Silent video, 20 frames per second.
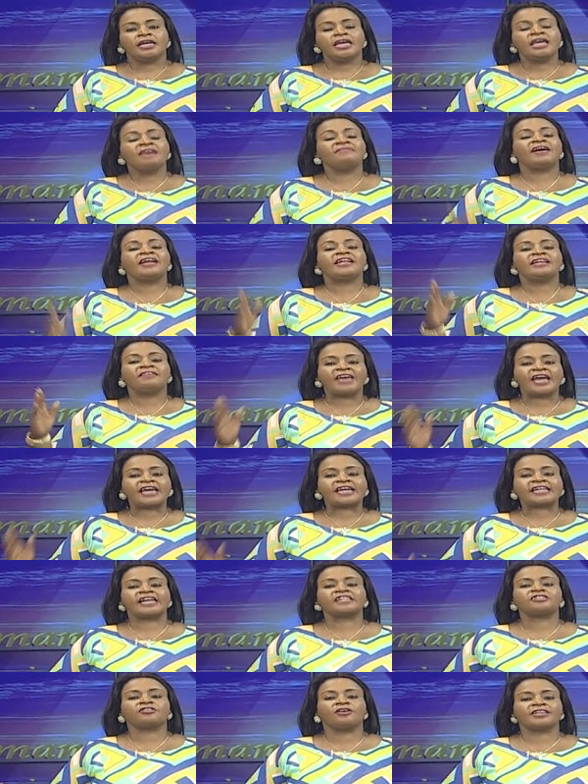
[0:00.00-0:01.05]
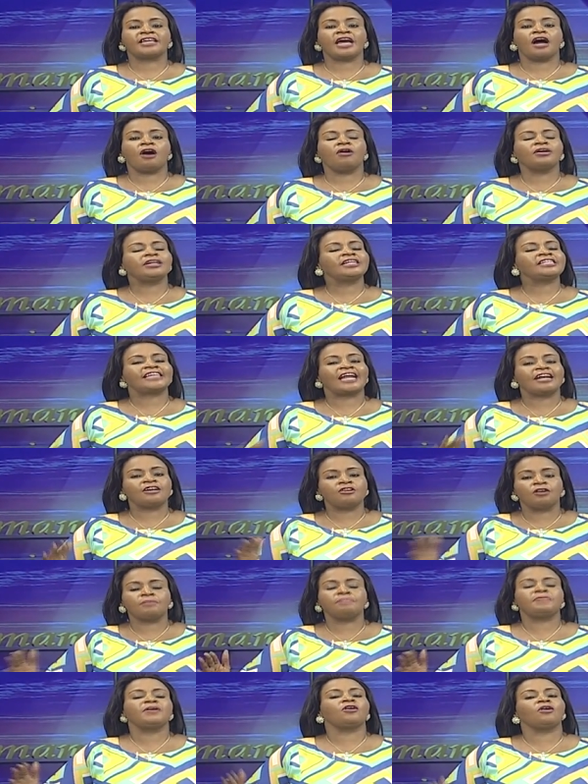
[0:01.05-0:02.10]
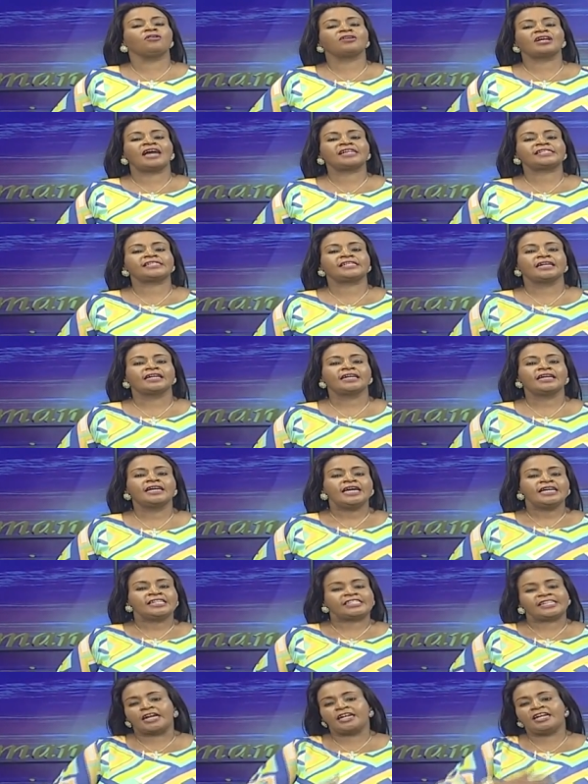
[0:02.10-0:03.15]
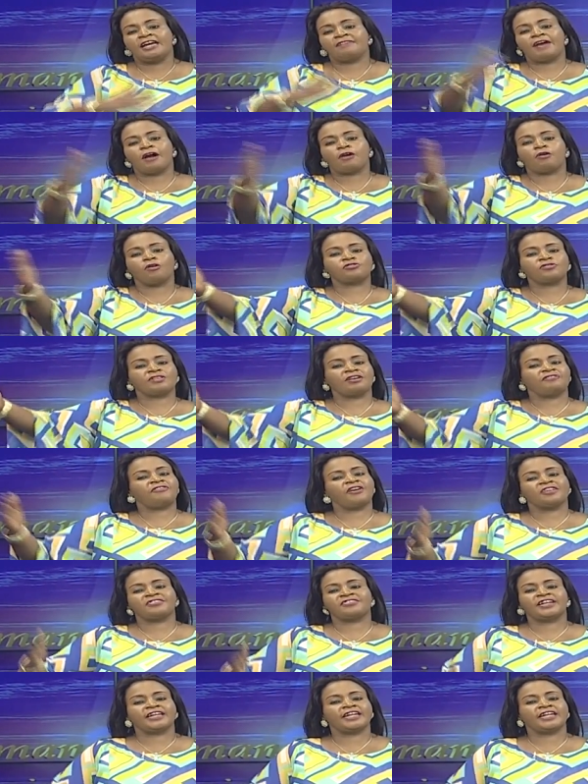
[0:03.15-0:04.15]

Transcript: Even if they create on their own, it shall not be long lasting, it shall never go to the fourth